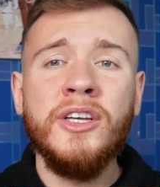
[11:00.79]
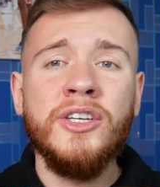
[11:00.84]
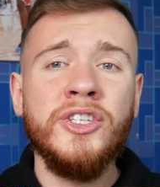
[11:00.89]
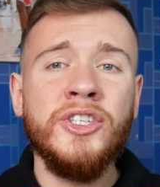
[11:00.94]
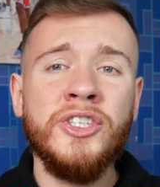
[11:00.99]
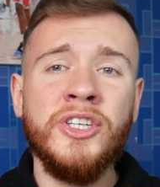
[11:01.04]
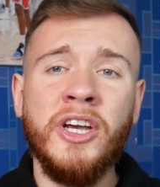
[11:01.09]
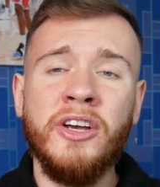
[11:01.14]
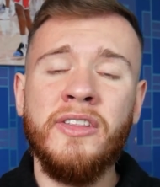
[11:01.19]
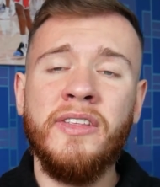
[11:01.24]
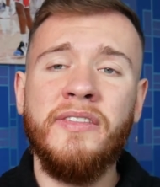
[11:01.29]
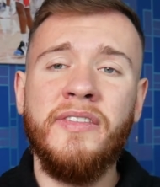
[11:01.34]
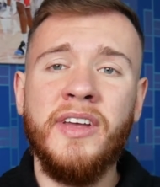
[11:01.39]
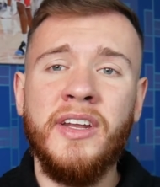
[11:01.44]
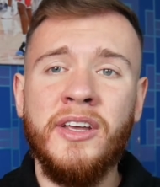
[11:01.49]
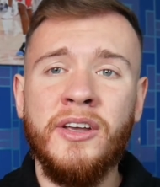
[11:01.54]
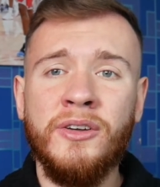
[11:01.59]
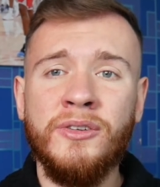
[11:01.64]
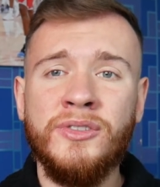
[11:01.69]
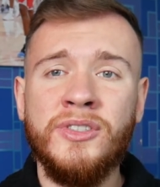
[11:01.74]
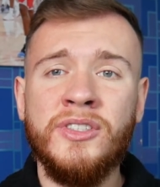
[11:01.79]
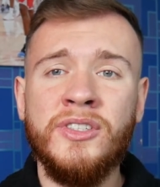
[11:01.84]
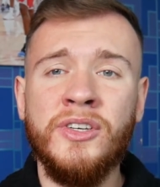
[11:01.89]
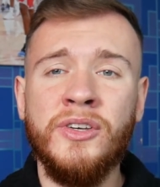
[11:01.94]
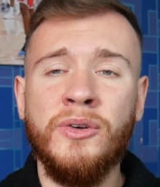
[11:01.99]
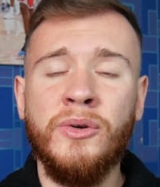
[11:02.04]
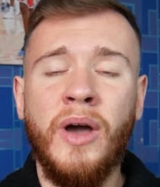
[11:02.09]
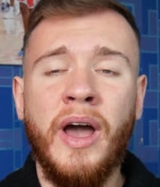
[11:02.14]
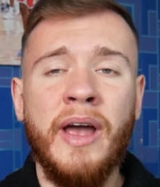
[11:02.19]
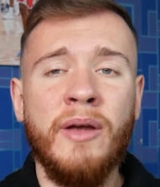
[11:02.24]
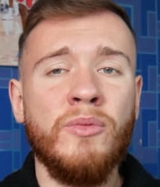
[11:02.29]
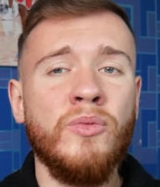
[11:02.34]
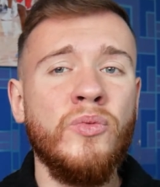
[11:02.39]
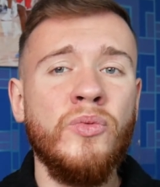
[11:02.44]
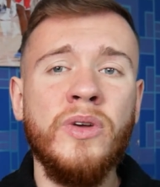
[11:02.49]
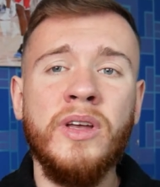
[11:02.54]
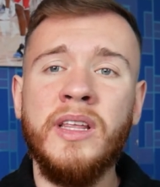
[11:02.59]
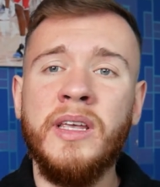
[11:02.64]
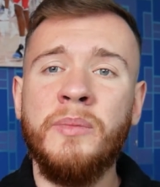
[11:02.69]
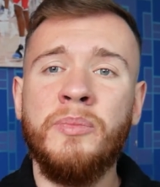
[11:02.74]
Share the videos too. I
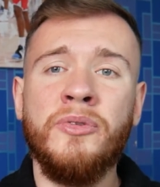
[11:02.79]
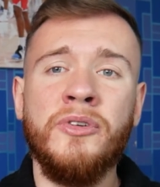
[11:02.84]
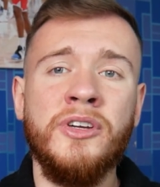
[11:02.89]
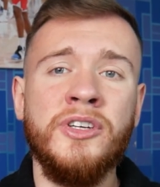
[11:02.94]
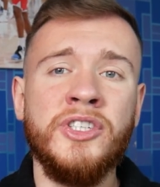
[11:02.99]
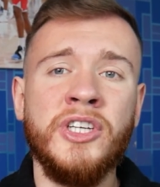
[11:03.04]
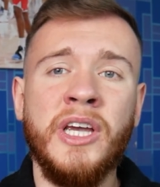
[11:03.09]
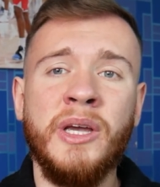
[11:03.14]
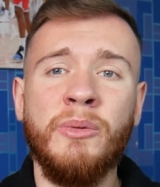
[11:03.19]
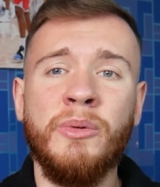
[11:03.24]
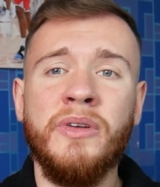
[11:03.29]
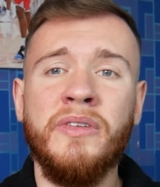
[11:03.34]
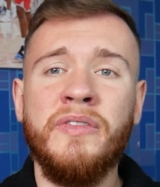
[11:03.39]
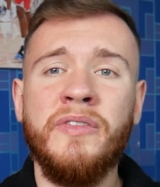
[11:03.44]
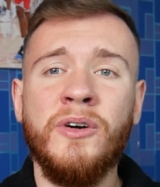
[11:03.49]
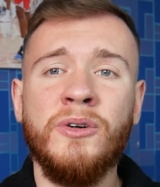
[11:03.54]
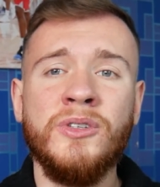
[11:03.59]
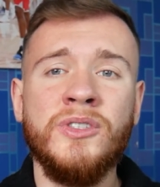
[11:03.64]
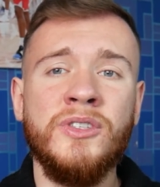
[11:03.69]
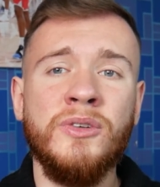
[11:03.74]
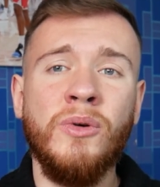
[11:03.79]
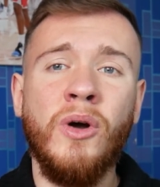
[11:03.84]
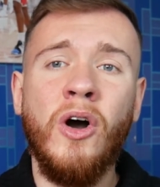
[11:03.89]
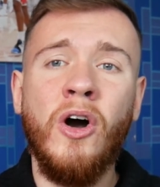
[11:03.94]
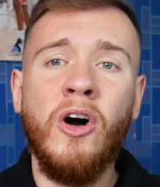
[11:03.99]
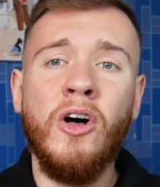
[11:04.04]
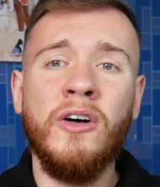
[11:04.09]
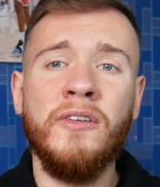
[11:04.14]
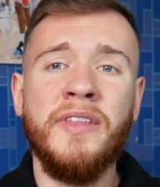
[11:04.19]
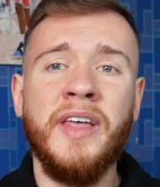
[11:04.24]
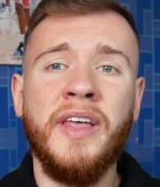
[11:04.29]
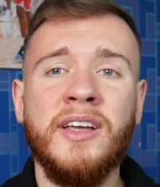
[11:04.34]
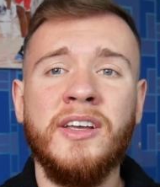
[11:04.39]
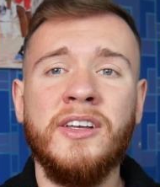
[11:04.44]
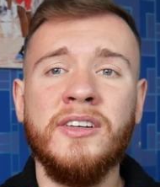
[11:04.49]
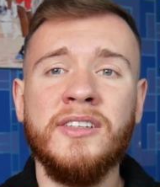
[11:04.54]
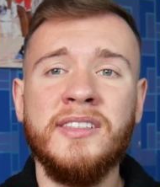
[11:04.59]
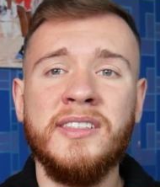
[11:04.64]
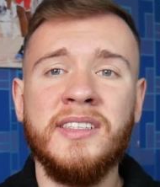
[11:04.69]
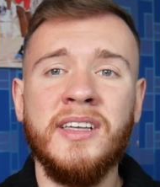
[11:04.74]
really appreciate when you folks do all of
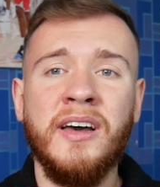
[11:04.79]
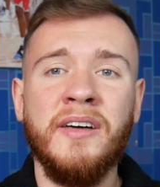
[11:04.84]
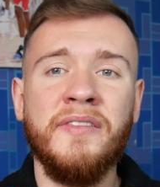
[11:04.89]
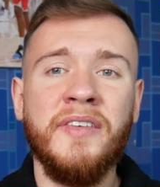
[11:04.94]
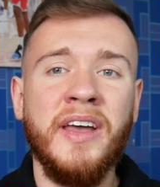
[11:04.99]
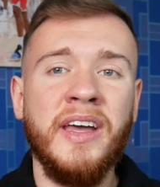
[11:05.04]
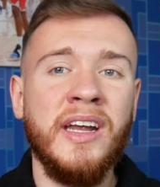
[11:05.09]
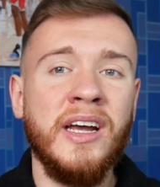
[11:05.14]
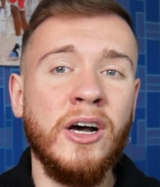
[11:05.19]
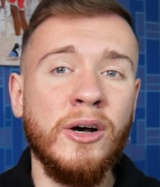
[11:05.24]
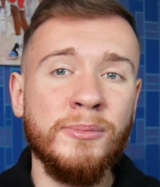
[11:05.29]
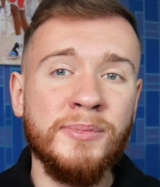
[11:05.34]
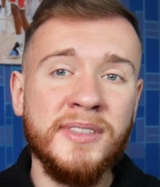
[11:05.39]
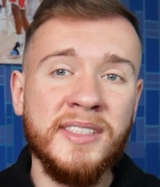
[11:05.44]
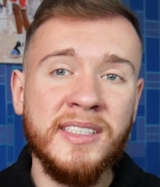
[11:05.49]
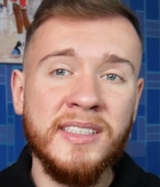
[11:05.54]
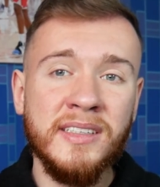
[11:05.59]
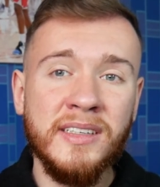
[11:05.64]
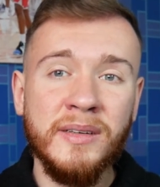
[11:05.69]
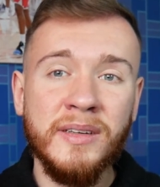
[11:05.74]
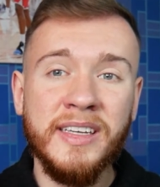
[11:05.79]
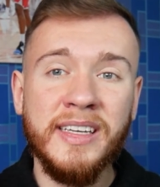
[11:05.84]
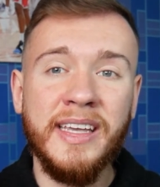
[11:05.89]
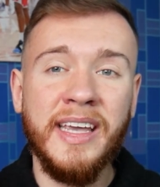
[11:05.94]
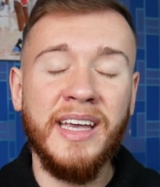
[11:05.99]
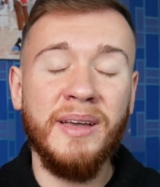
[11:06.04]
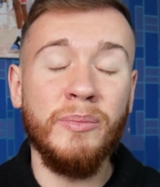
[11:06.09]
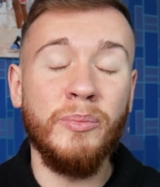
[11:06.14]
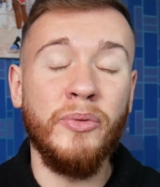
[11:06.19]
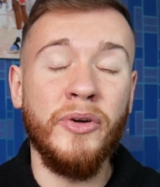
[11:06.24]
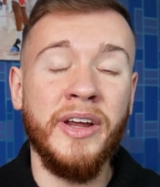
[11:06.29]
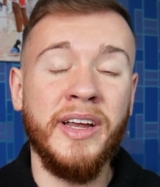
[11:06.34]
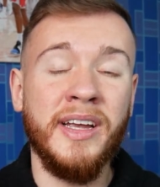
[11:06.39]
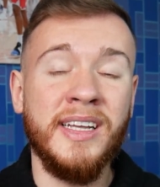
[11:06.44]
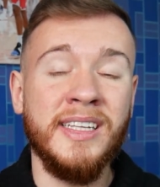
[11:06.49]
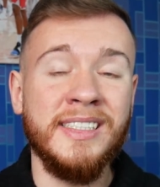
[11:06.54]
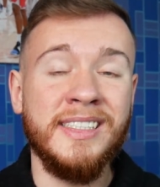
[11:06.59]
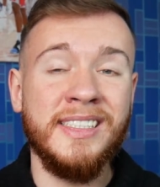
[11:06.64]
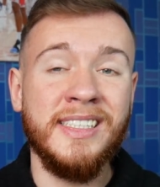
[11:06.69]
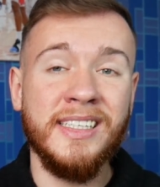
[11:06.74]
good stuff. It helps bring
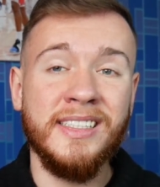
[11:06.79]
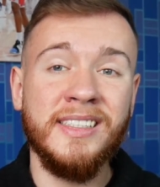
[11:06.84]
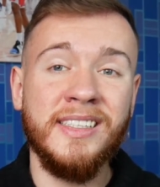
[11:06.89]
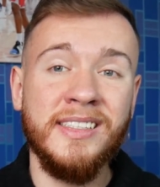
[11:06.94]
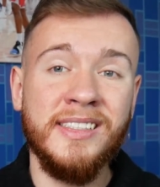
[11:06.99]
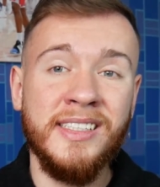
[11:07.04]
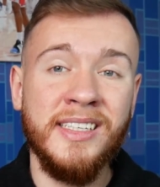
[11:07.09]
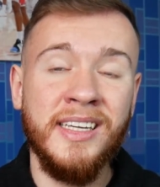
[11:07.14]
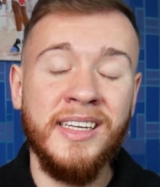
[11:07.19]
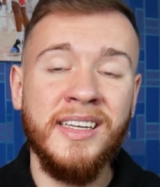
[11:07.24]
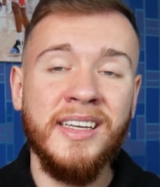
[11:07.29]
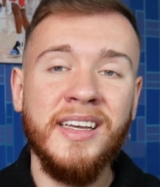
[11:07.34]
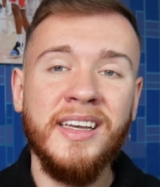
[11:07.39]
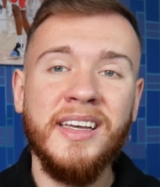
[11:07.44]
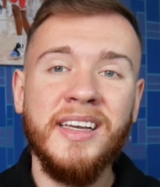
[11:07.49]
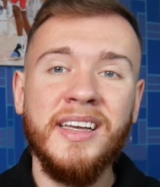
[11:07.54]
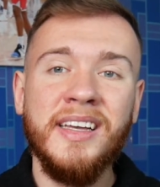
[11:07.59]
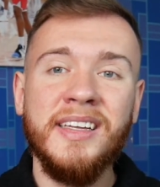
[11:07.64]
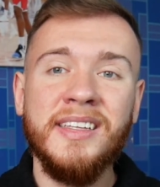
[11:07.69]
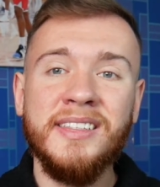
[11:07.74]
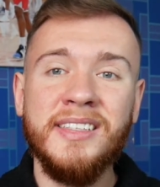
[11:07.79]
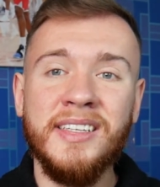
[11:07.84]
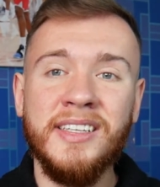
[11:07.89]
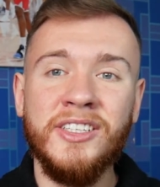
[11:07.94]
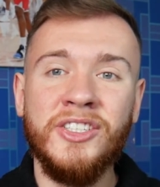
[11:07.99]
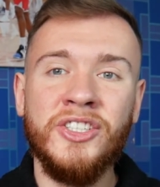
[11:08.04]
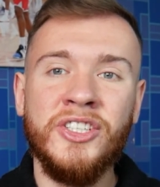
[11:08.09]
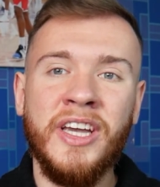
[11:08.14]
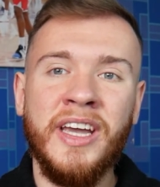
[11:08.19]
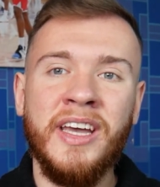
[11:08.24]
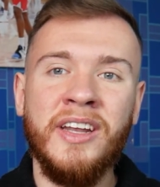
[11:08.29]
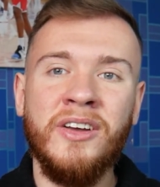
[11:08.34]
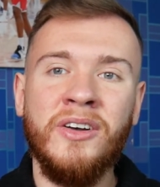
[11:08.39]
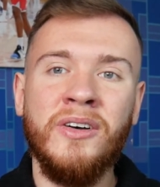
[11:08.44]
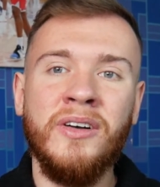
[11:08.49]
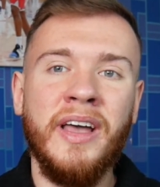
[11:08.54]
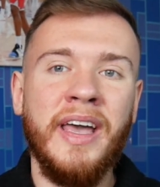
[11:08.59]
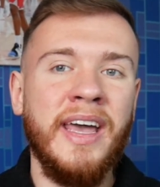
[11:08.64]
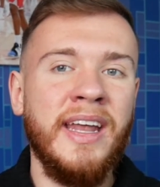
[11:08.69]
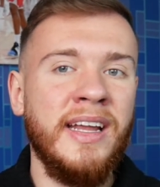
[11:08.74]
consistency to this
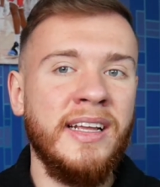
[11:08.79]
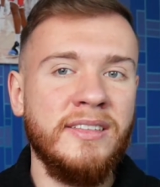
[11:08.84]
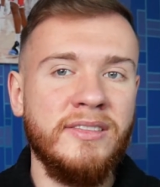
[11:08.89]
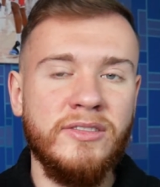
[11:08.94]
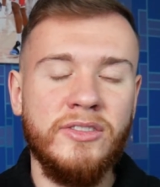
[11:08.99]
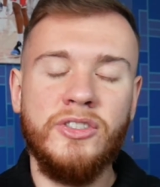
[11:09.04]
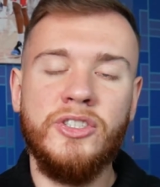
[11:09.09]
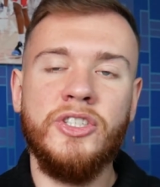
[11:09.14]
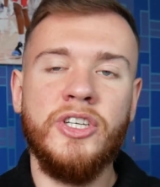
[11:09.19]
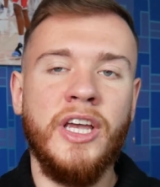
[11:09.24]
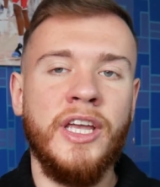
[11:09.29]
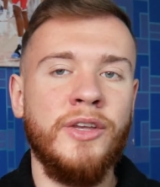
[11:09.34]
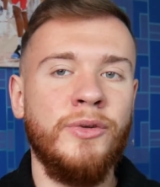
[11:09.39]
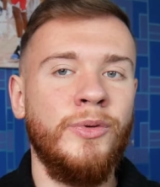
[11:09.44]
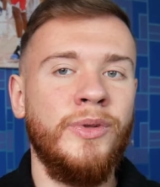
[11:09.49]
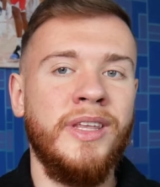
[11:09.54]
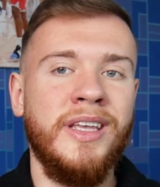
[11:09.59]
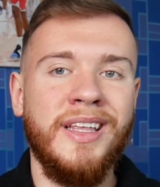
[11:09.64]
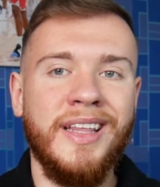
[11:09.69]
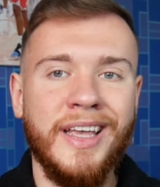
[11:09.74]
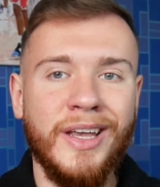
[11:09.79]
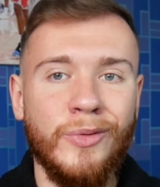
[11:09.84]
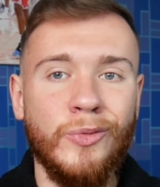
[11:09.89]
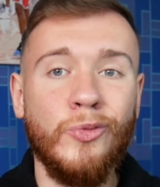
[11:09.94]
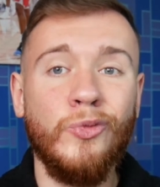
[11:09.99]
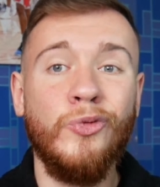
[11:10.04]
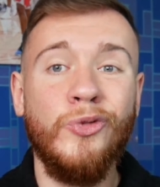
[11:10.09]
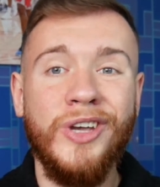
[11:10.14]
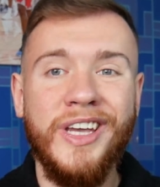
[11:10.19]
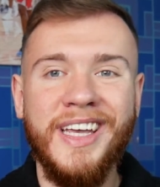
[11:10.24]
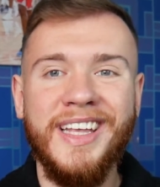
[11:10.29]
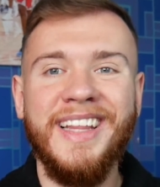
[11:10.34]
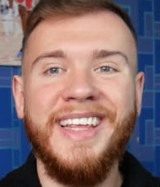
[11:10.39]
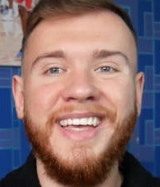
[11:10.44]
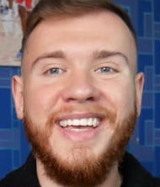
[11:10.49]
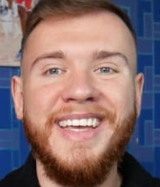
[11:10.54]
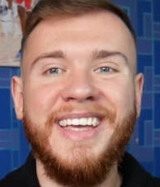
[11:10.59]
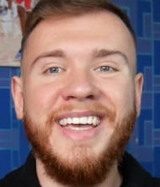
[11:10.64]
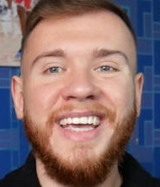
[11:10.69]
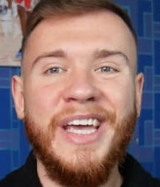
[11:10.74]
channel, and it genuinely, like,
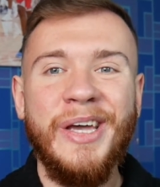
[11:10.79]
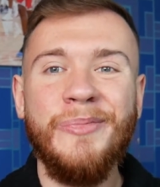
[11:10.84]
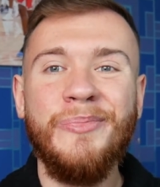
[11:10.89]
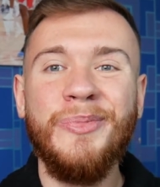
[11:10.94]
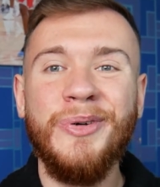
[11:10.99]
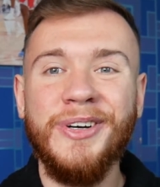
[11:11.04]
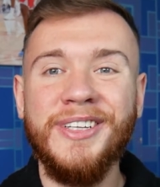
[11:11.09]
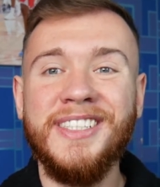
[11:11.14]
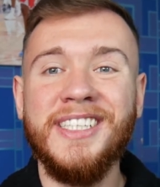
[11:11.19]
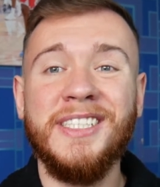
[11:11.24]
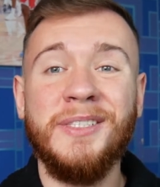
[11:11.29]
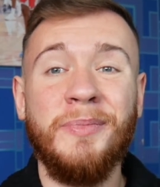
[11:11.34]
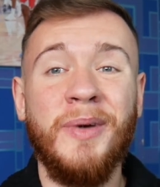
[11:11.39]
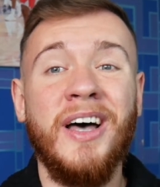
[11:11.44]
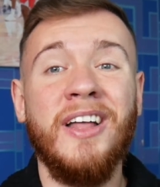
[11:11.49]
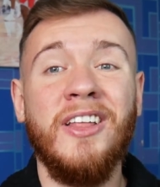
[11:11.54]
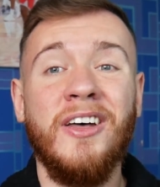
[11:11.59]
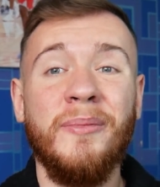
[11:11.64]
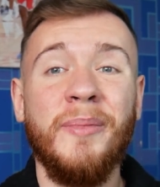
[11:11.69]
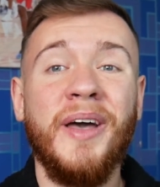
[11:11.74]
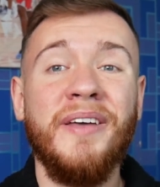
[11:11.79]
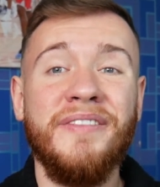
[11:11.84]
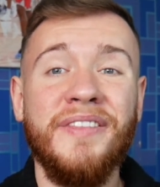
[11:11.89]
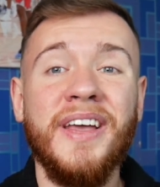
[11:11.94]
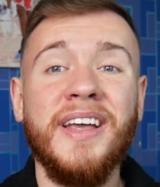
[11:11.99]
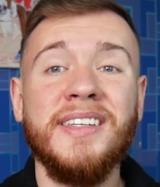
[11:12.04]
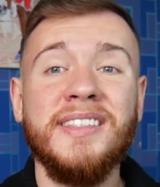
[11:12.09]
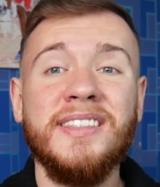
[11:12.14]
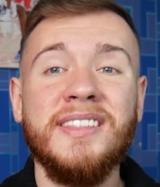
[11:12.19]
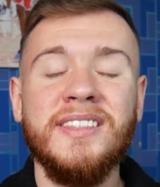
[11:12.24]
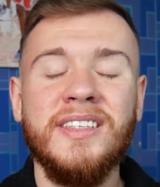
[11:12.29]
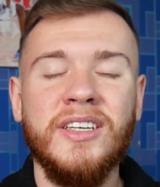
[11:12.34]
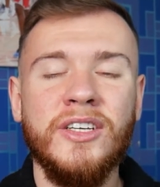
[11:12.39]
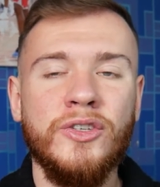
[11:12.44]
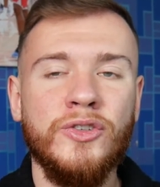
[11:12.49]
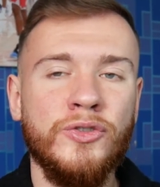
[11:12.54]
really, it puts a smile on my face.